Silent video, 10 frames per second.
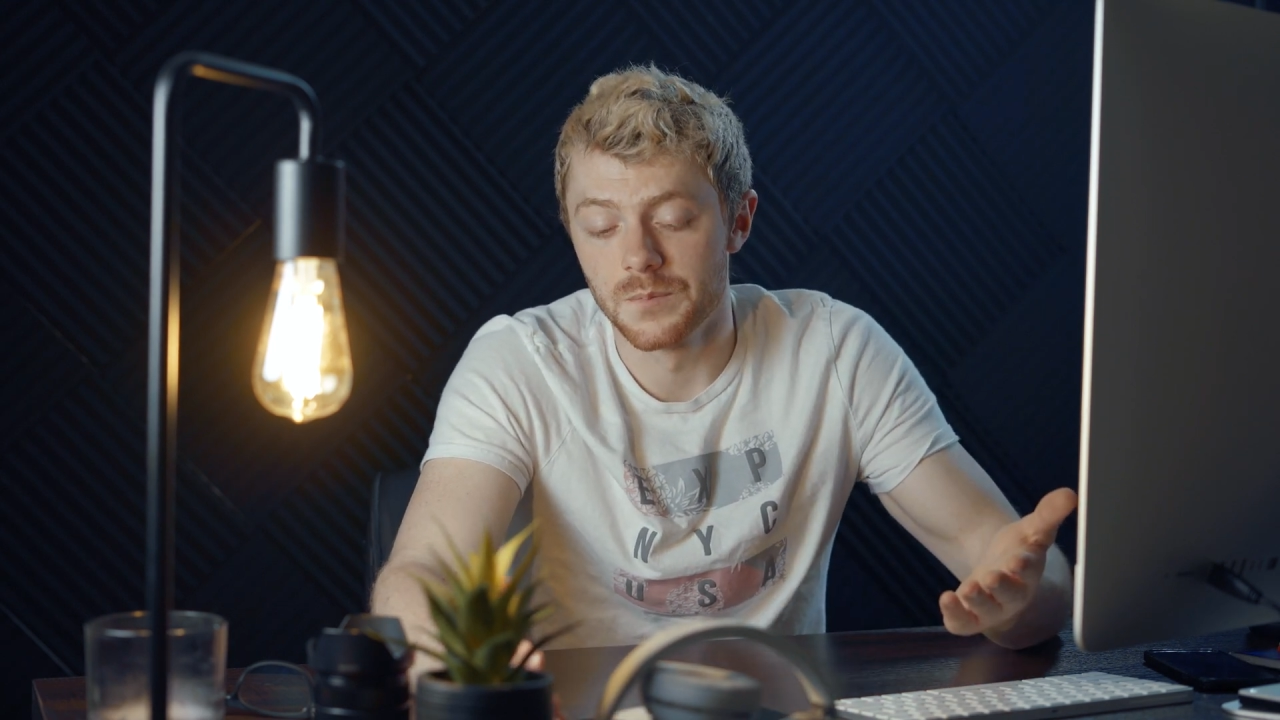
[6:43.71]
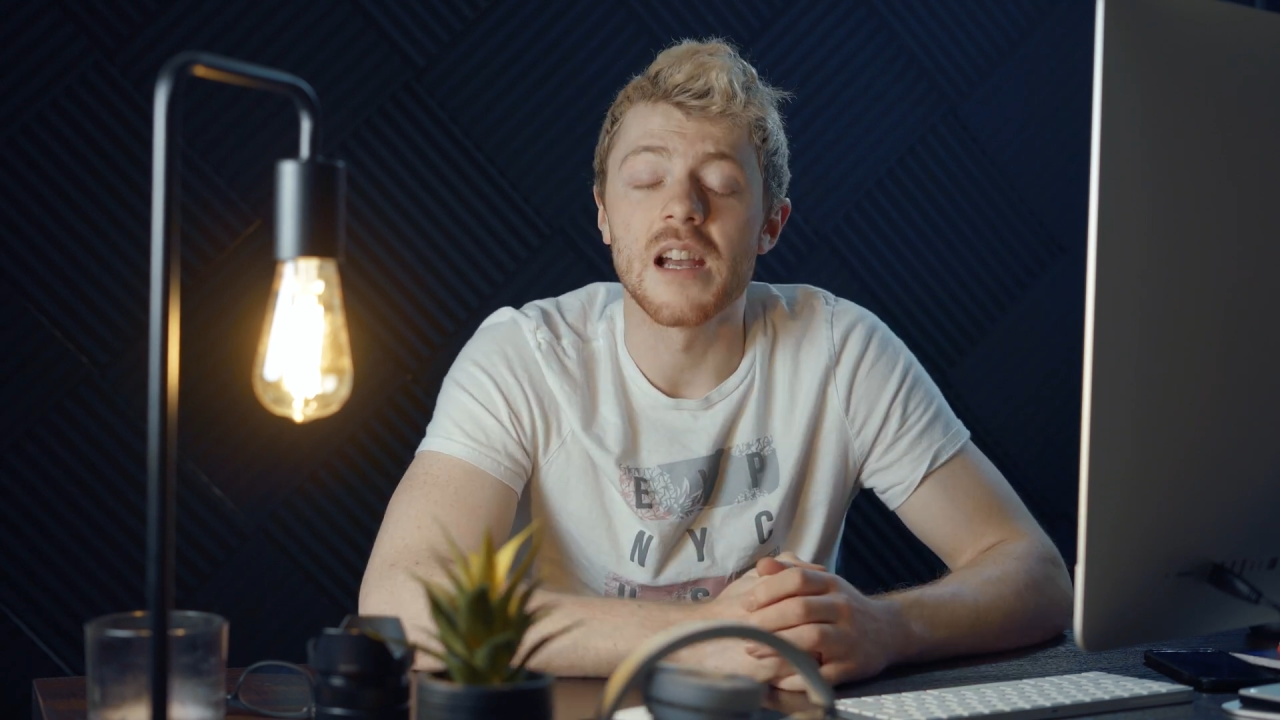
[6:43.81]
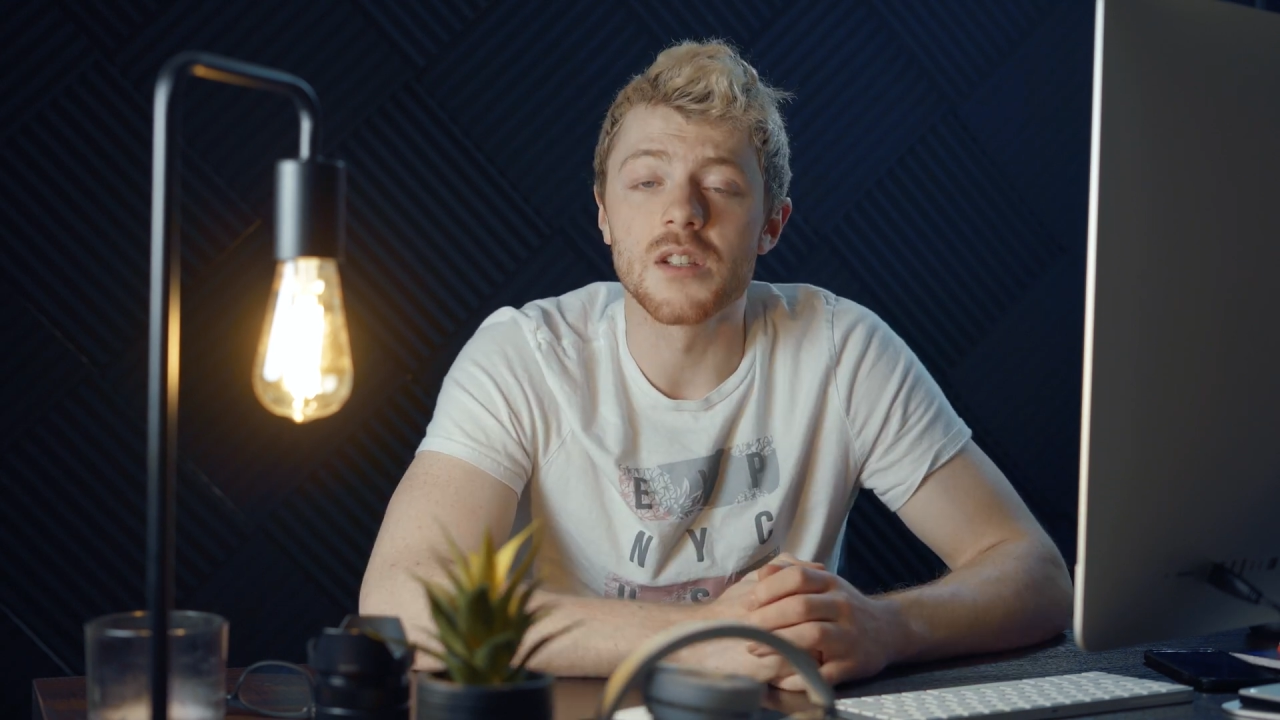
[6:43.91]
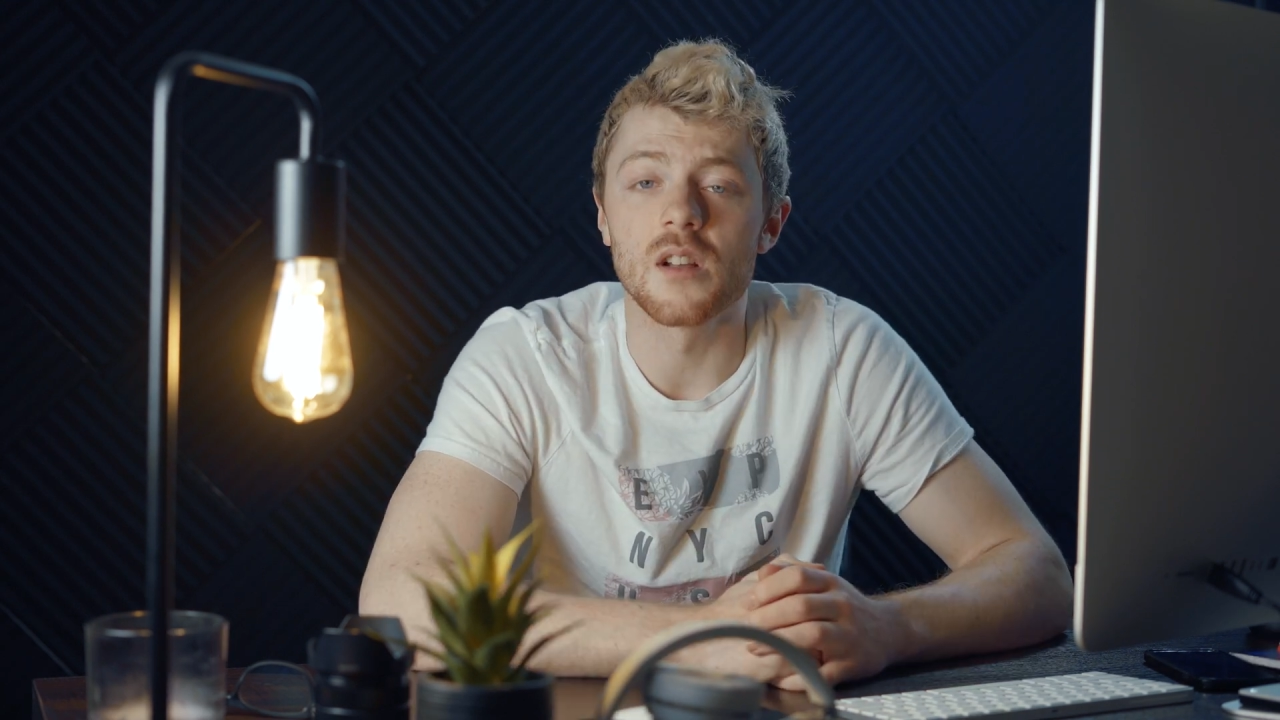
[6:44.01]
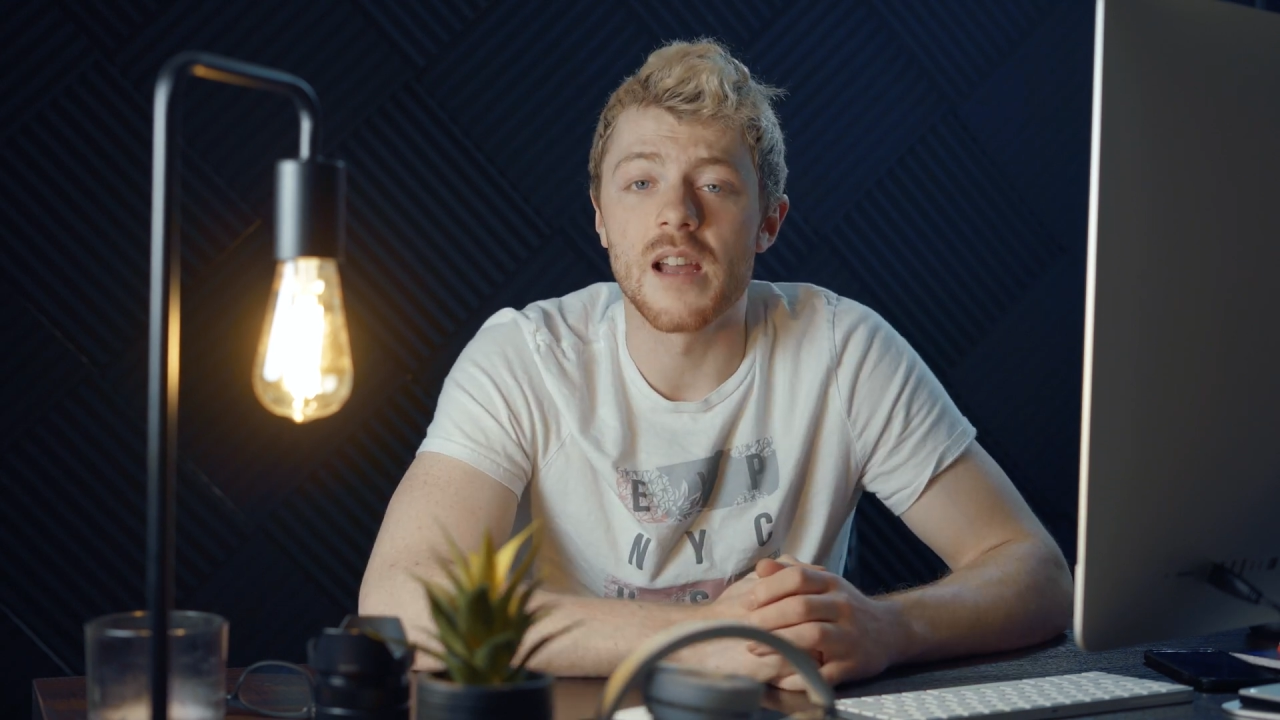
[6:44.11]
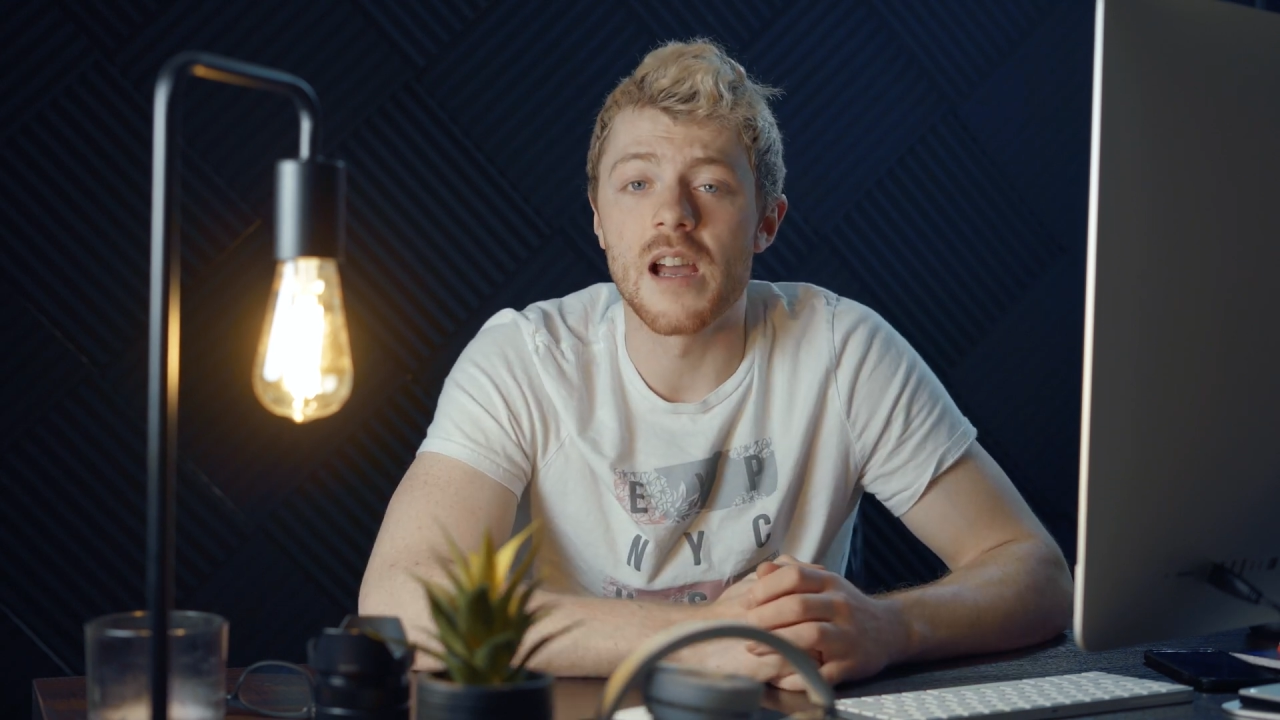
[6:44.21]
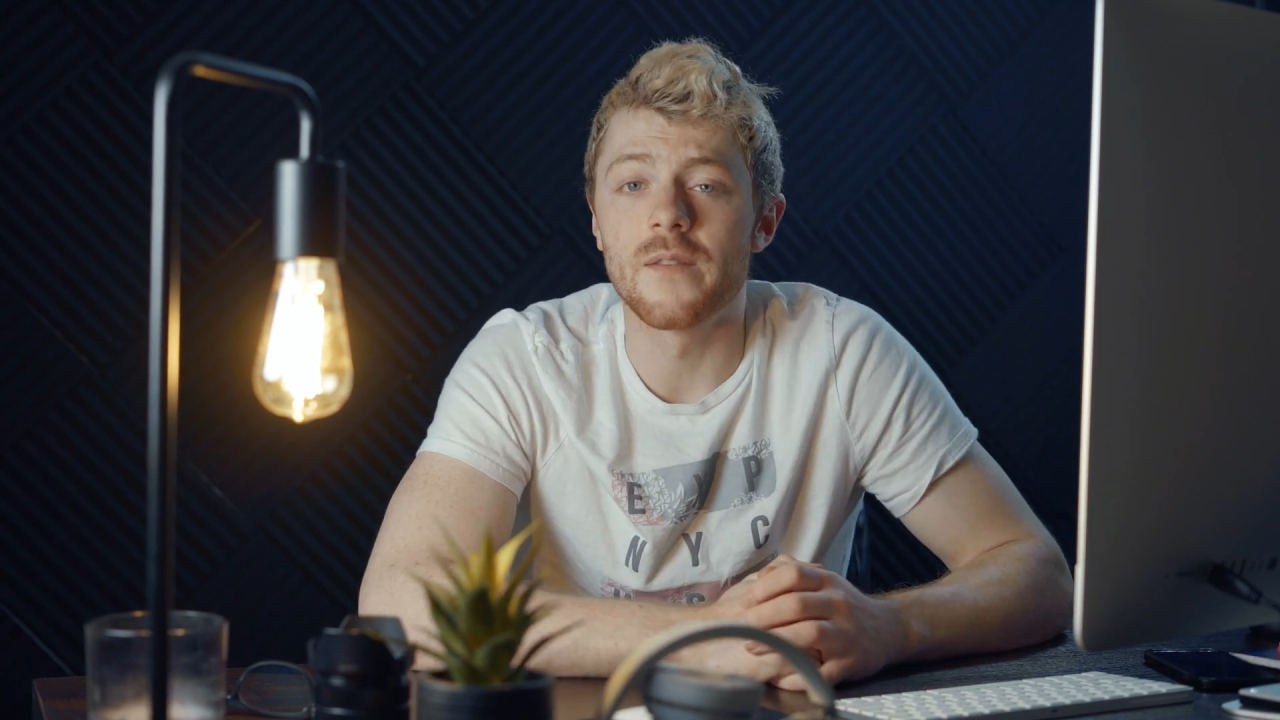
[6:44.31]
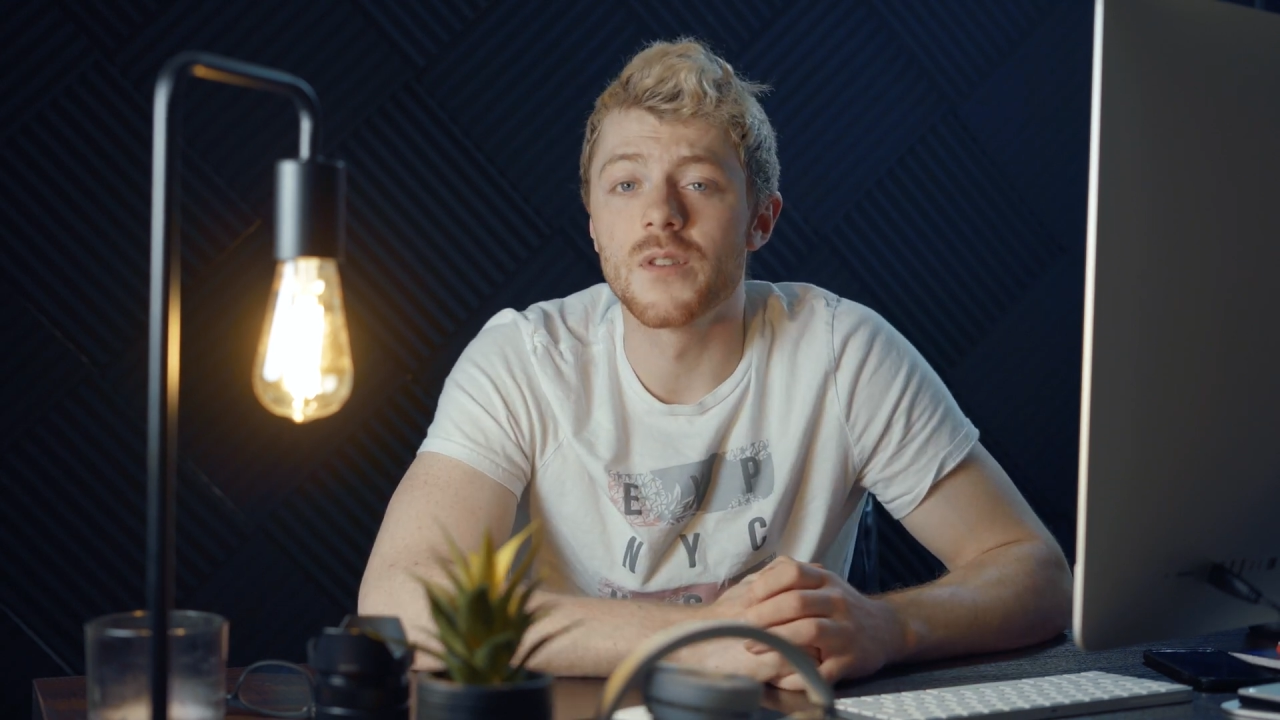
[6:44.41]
That's all I have